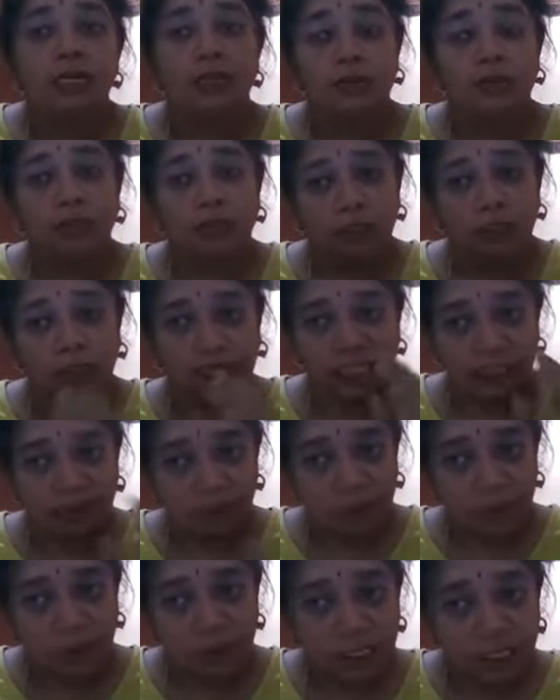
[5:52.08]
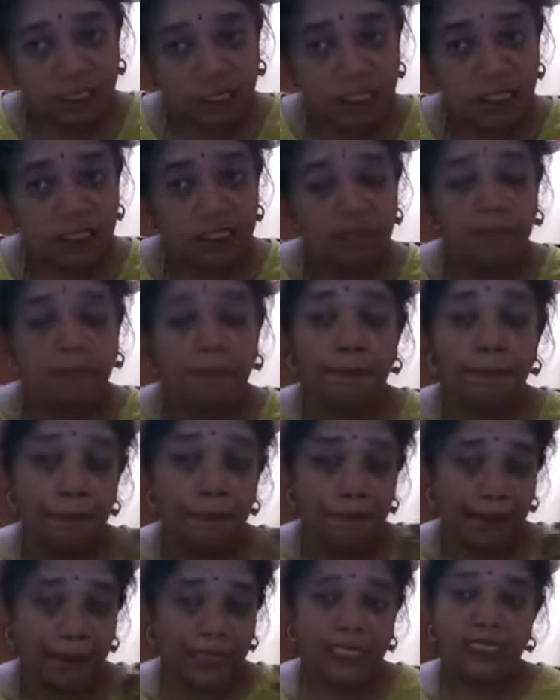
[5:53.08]
So just because she is the
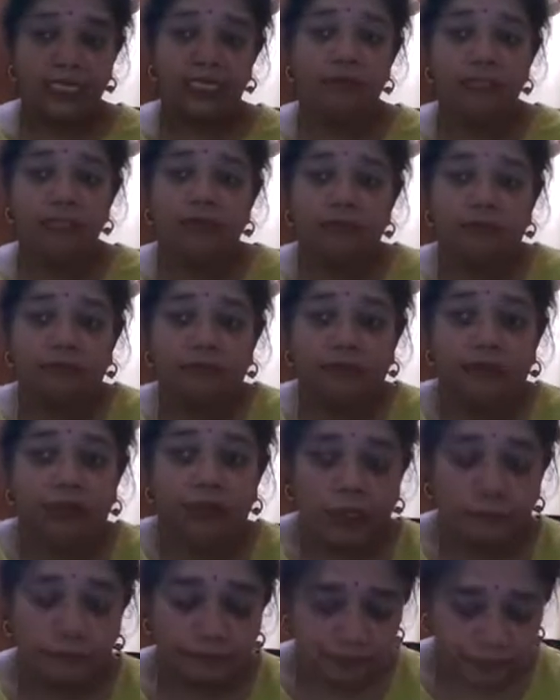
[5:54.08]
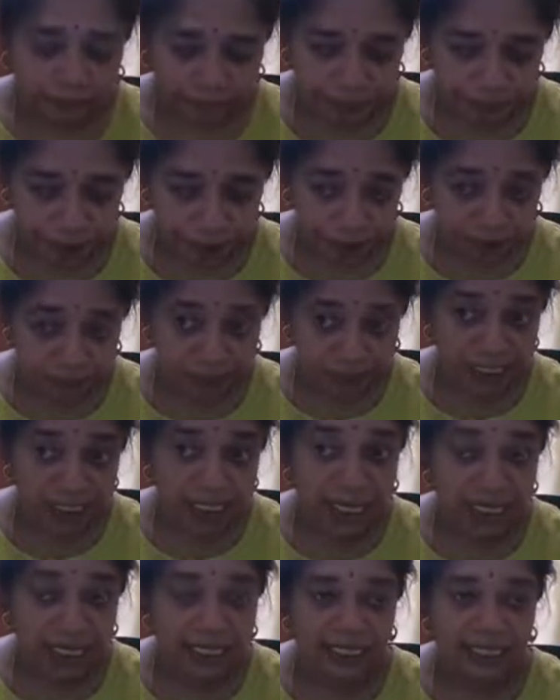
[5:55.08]
main queen of uh, uh
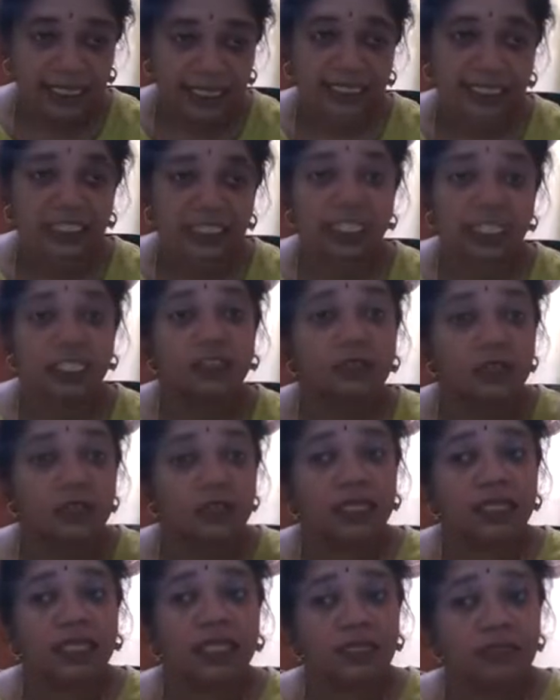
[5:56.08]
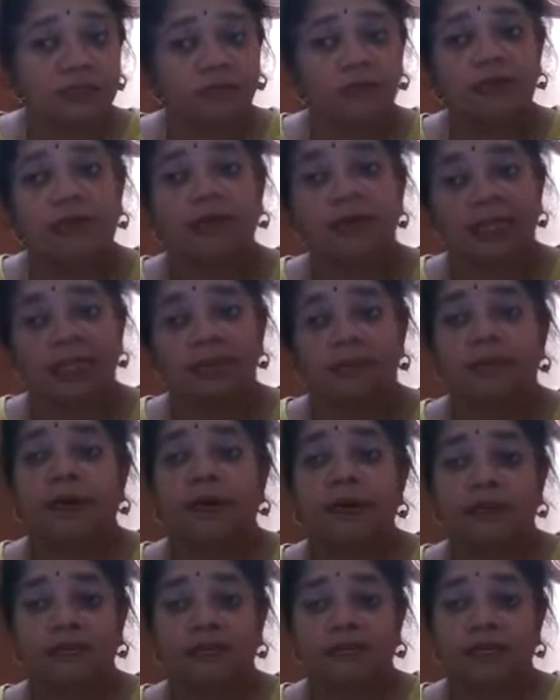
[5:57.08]
Vakataka dynasty, she couldn't let the four slip
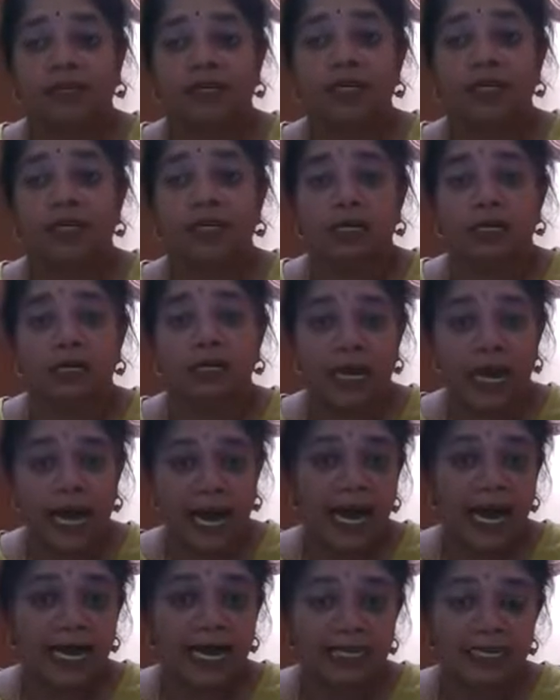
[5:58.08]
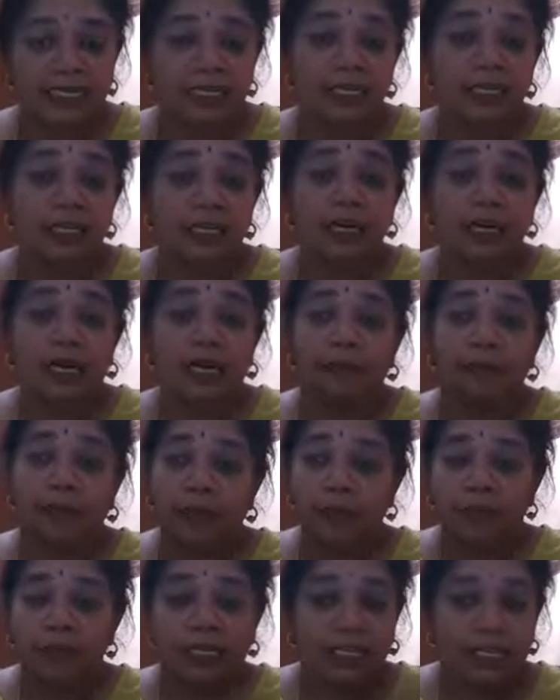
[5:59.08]
out of her hands
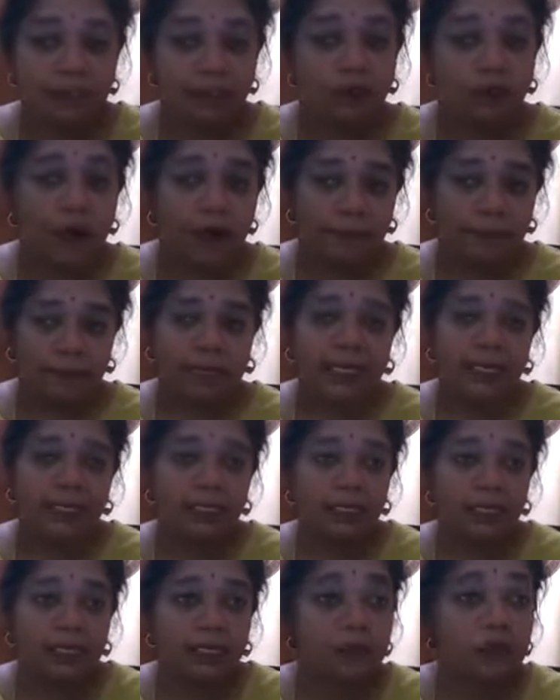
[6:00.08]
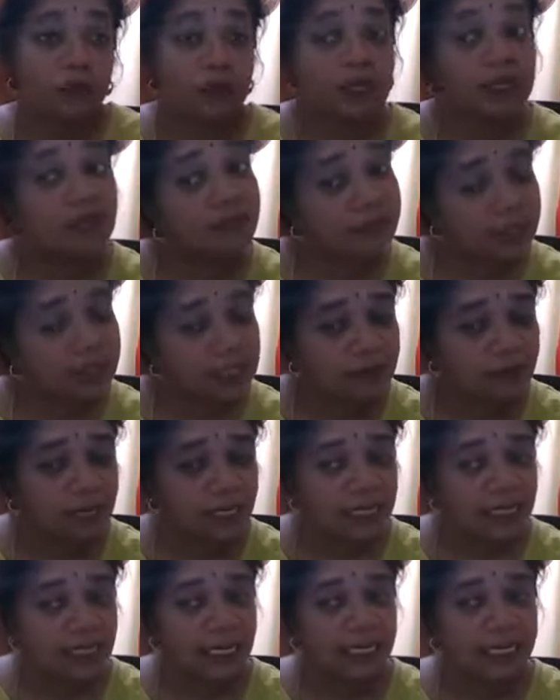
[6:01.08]
because there is no apparent ruler for the
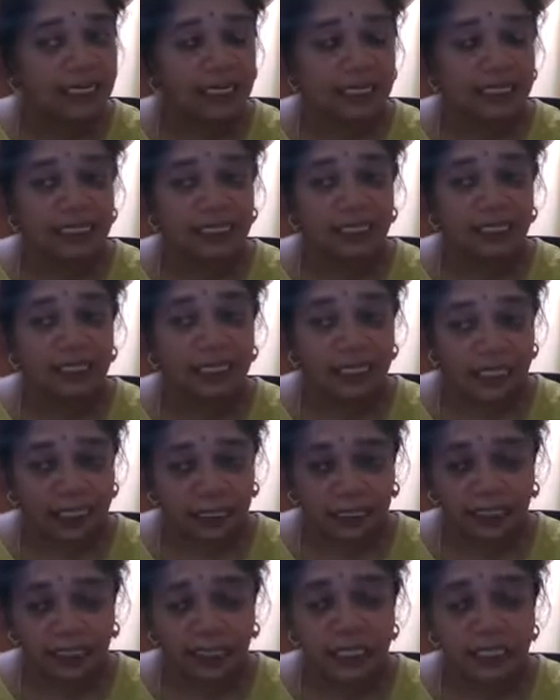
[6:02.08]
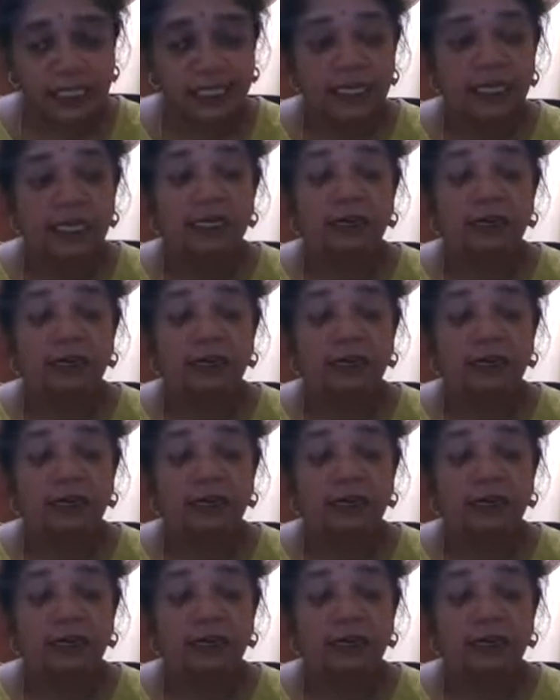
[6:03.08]
Vakataka dynasty, right?